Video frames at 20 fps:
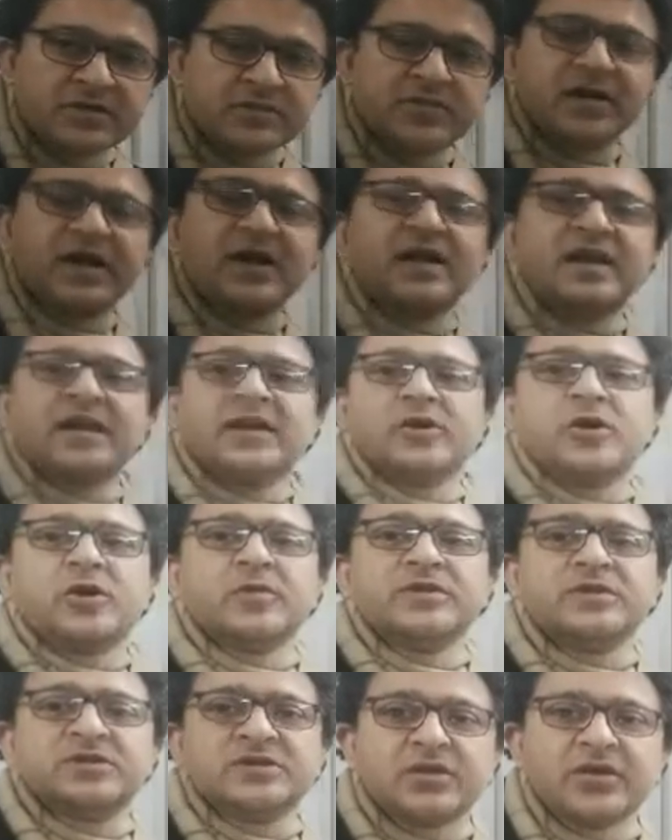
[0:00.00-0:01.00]
B and D cannot be
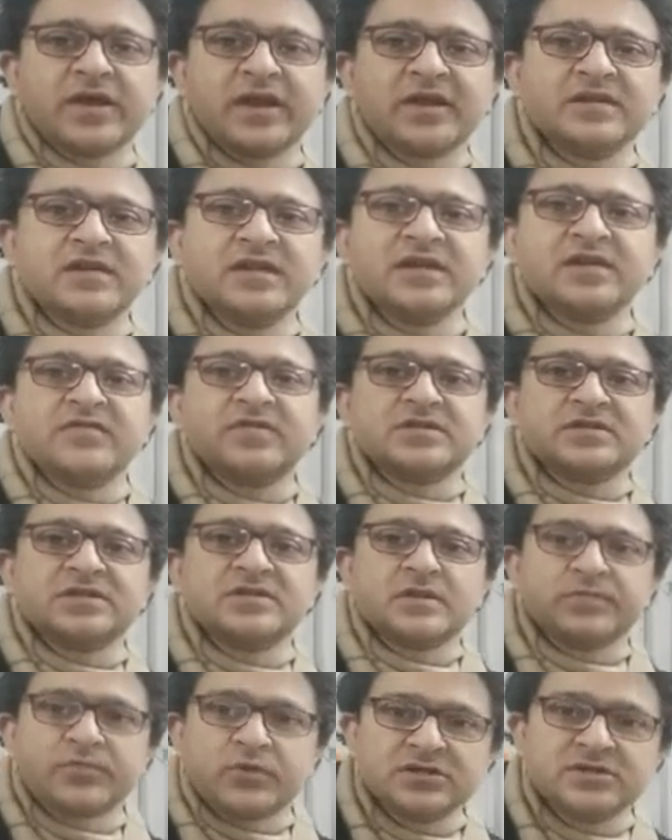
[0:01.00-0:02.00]
0. Anything which is
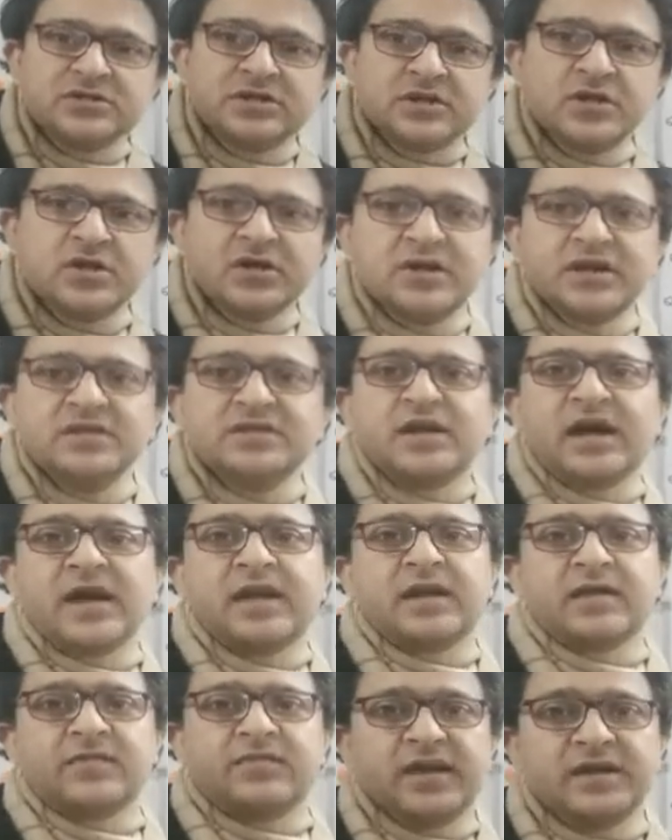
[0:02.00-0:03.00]
upon 0 is
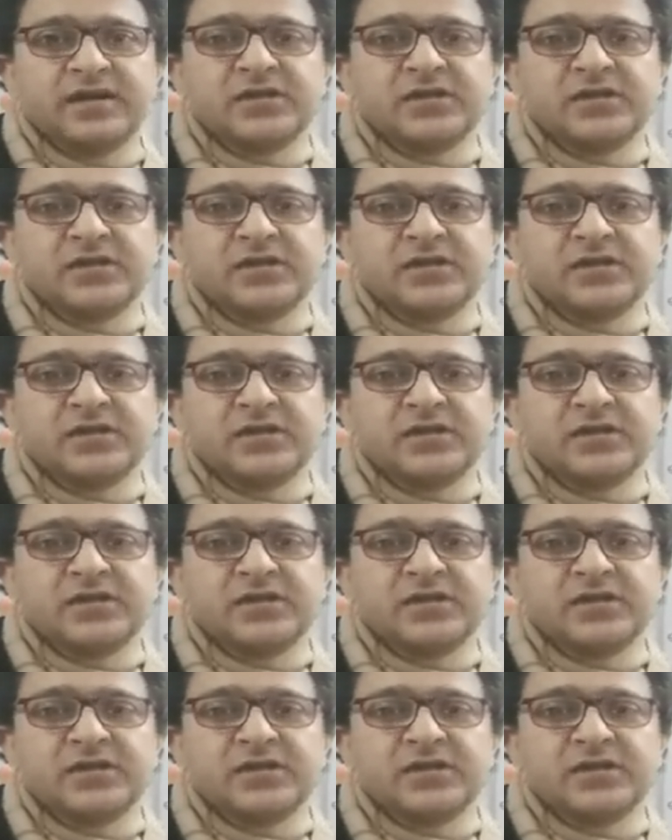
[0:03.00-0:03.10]
undefined.